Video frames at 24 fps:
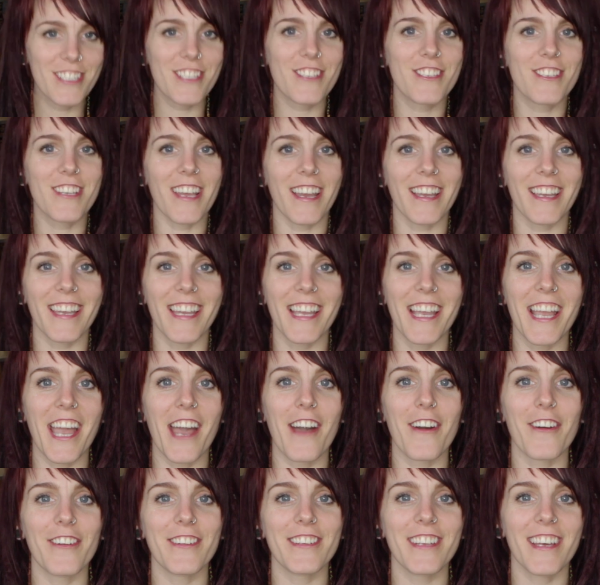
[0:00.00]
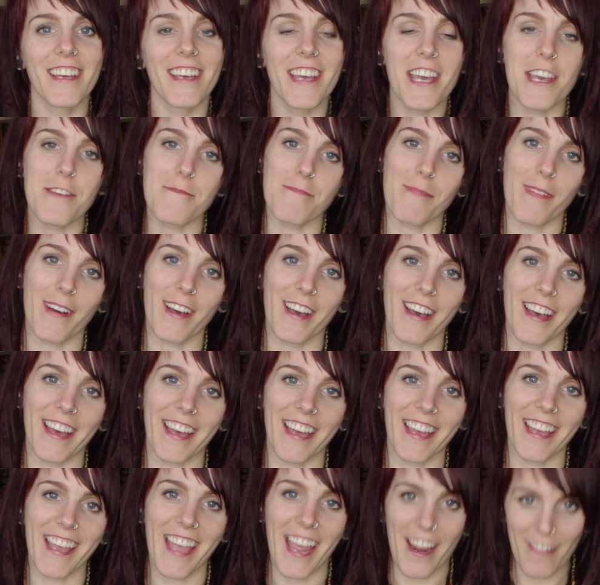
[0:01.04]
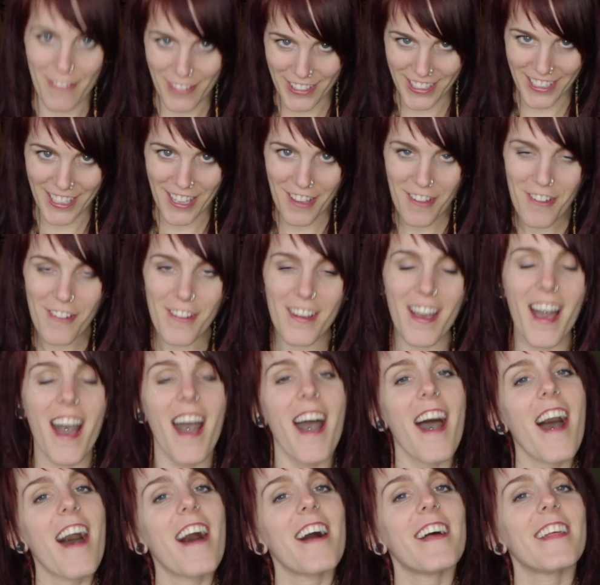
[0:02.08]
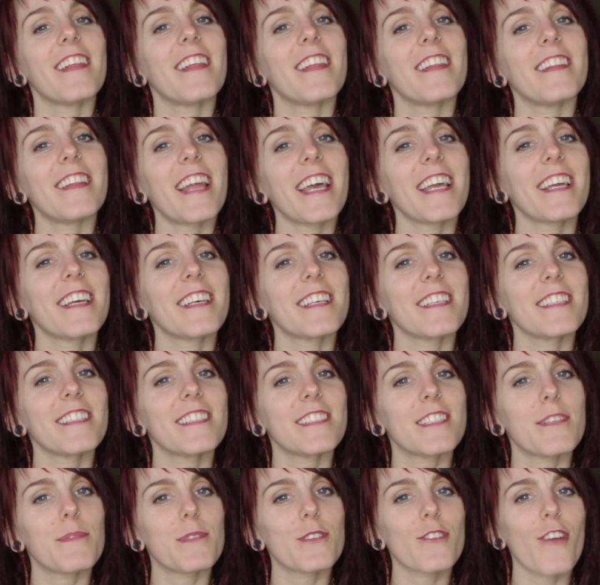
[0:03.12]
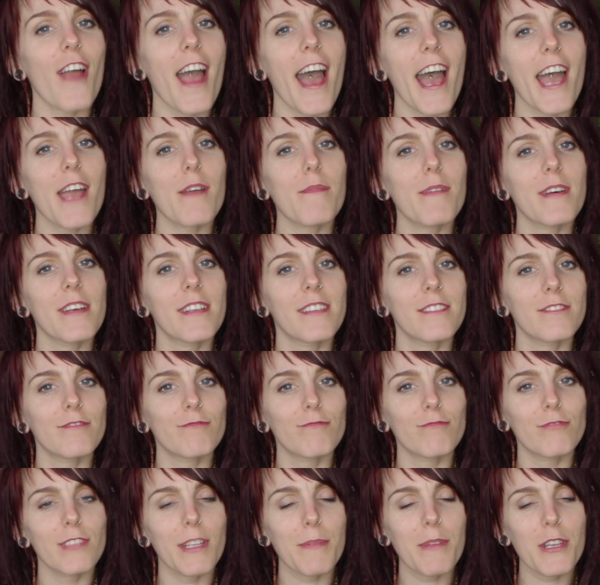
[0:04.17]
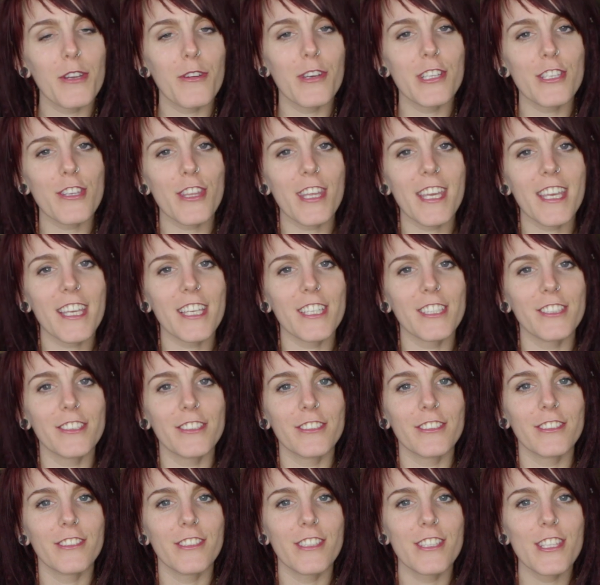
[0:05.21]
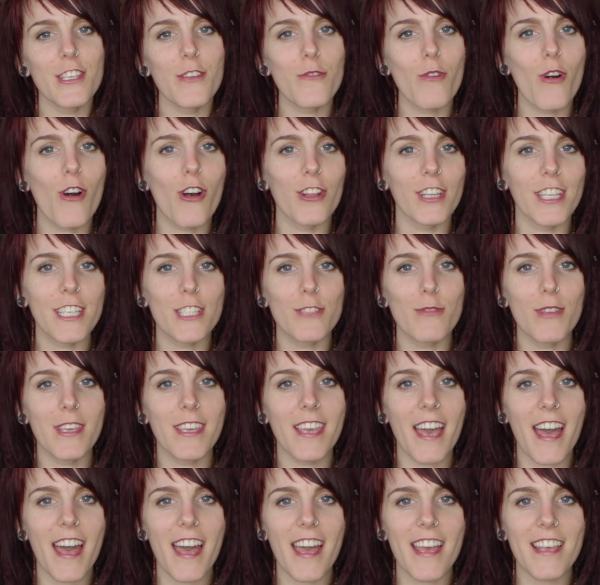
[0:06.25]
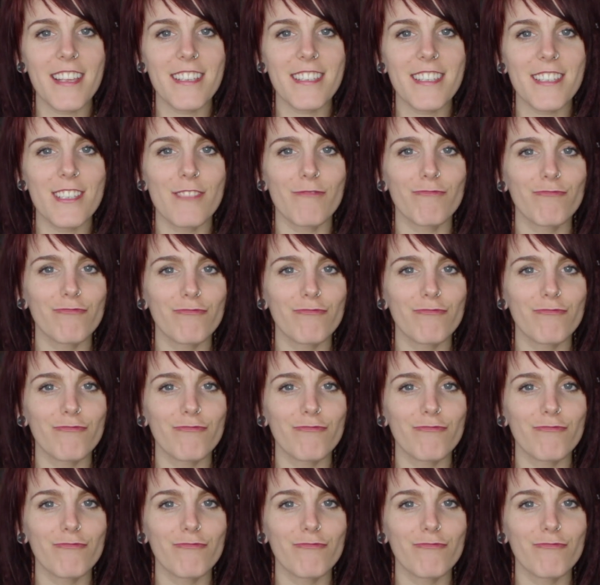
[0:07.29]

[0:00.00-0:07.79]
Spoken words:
checking out my hair video. Like, subscribe, let me know what you think. See you all next week, guys.